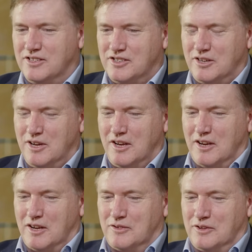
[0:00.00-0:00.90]
So
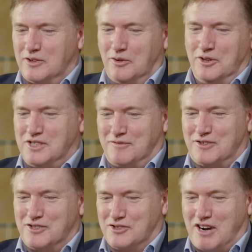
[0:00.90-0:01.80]
the lawyers have
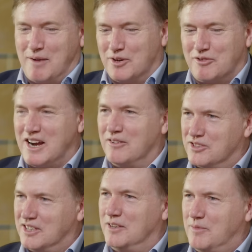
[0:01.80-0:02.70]
to scramble around
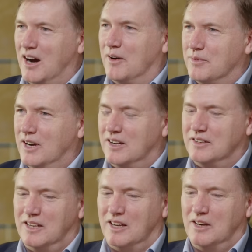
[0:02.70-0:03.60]
to keep up. And